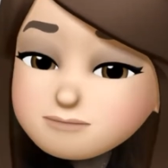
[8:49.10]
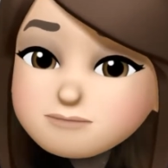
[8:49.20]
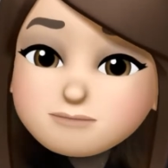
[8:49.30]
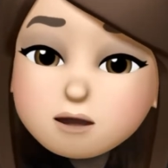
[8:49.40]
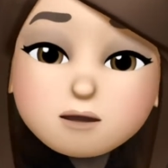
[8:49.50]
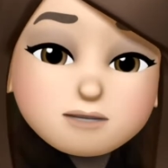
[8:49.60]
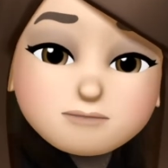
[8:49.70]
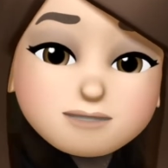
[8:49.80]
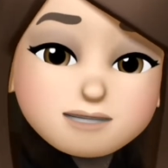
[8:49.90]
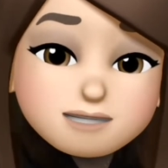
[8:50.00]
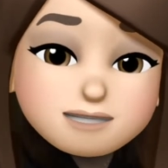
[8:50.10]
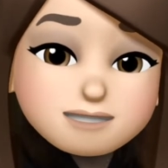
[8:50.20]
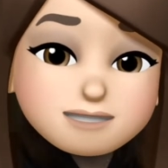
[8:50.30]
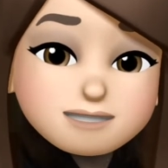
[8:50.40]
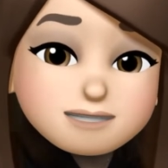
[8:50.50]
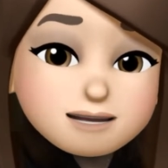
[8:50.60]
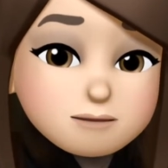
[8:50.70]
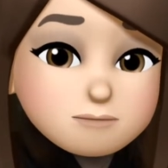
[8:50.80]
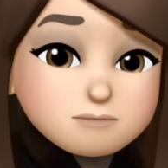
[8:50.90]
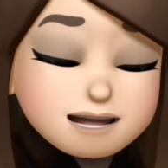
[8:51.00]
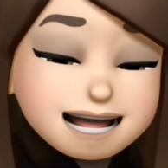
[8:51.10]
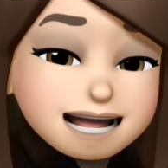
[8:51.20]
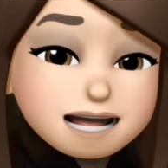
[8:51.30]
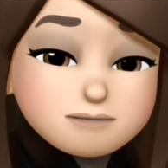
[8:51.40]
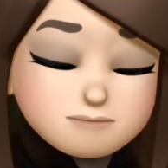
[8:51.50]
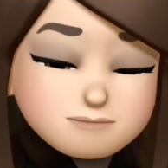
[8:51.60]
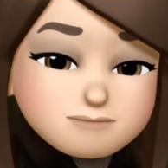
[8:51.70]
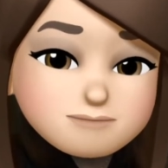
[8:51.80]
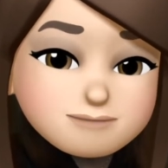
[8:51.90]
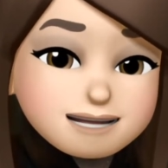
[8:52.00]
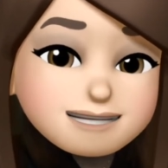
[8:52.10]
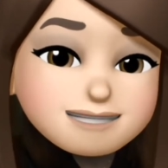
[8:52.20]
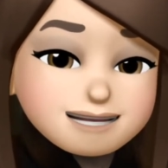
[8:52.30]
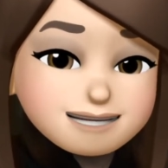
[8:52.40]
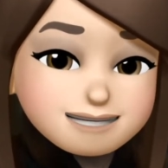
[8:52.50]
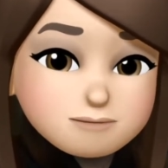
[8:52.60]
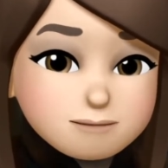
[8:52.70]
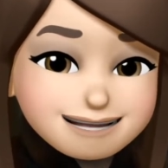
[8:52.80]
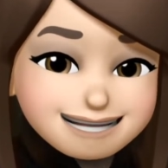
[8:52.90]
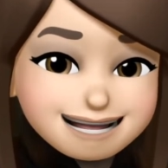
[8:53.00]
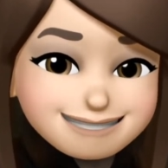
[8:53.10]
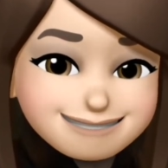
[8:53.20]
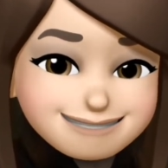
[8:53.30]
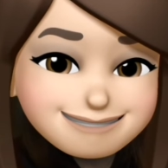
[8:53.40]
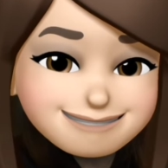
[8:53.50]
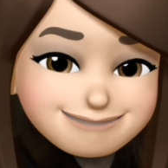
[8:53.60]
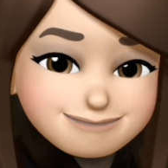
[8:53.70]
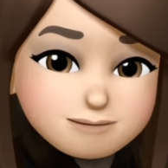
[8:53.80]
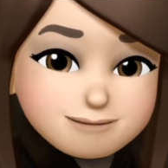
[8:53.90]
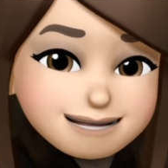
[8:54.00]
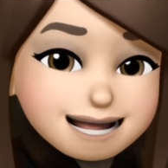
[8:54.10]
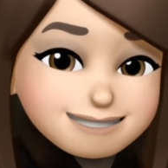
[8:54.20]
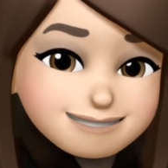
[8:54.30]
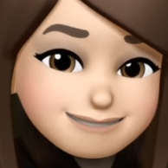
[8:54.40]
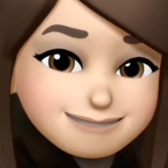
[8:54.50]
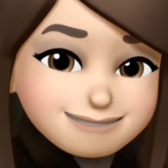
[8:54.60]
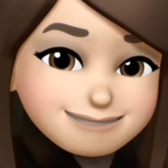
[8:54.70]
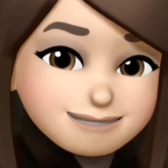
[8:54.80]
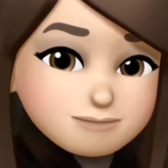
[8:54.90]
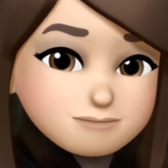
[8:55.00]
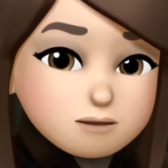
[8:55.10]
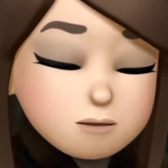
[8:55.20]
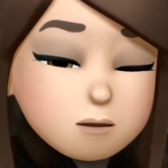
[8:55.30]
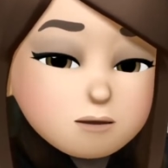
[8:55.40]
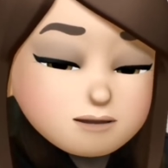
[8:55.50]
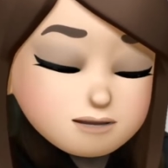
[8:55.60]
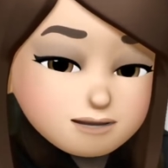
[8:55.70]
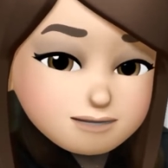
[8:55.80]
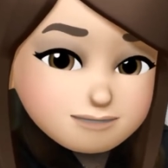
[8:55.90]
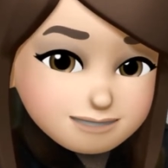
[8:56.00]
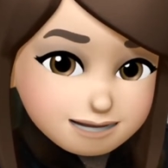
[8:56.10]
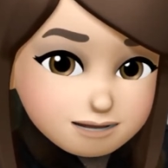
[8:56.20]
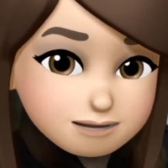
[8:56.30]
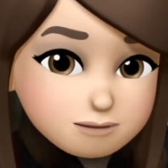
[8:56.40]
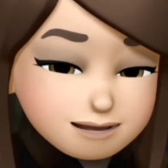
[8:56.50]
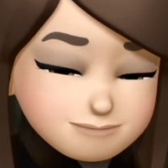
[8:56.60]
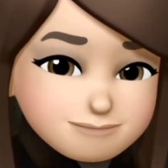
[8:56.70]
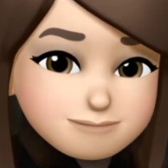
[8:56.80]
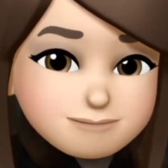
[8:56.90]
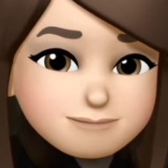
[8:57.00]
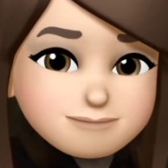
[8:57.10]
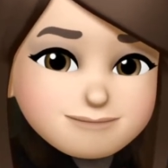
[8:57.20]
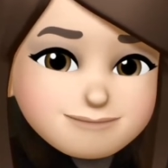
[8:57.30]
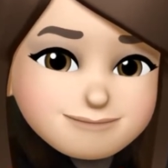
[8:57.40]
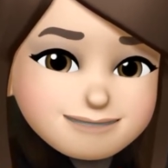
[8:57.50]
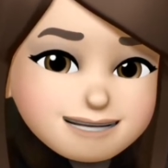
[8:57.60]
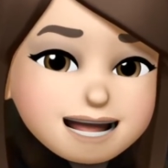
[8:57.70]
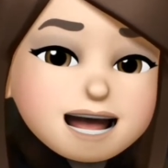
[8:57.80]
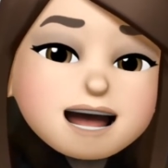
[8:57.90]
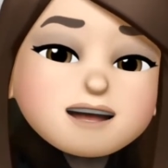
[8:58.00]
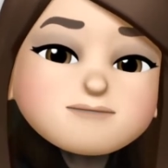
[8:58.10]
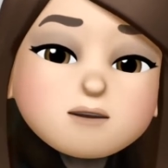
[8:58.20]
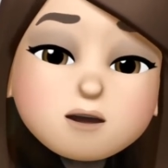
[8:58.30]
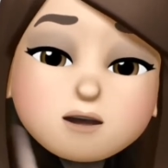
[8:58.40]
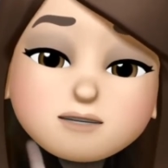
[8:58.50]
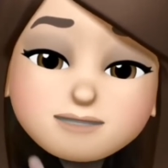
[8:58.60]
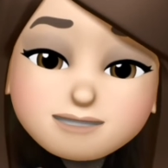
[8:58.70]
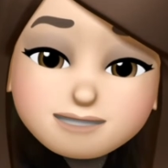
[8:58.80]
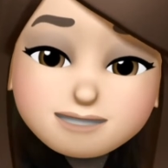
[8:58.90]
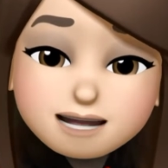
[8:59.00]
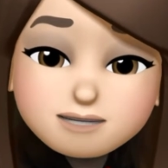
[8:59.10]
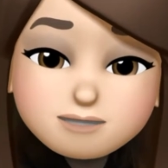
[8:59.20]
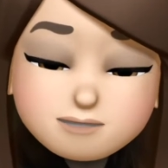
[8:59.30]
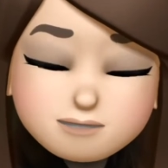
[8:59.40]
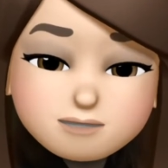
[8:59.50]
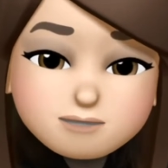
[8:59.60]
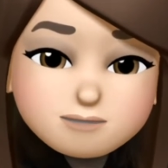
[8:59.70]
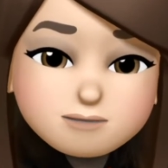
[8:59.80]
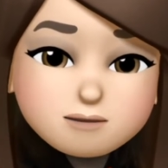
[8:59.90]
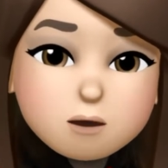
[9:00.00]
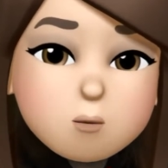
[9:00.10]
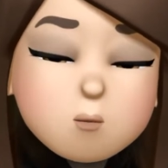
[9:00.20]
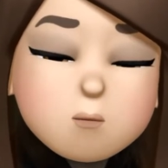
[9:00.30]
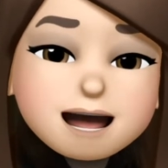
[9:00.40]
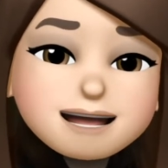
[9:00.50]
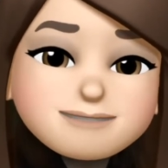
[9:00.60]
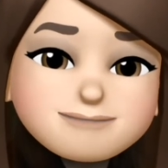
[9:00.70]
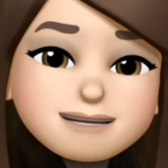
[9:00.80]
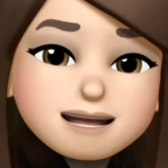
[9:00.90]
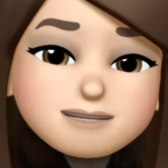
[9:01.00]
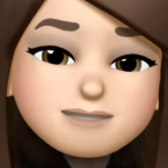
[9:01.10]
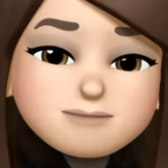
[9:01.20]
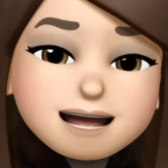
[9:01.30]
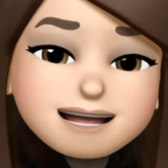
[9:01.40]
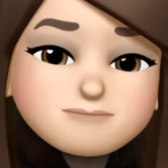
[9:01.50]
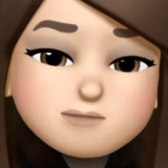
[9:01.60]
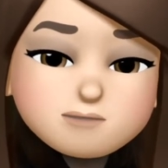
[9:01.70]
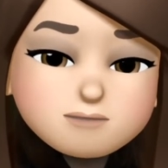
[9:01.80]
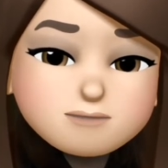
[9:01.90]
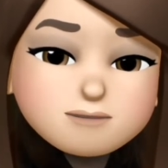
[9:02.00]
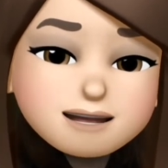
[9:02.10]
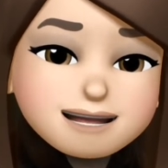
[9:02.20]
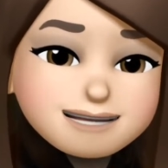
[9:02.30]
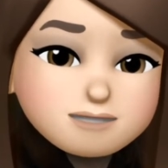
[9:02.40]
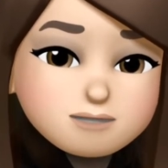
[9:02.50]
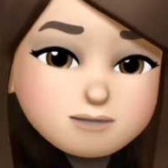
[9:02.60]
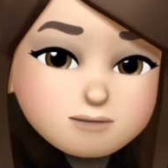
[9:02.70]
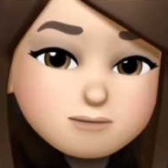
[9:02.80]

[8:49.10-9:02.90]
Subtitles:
all of us believe this is the best idea. So that is for scenario 1. For scenario 2, when you have 2 against 2,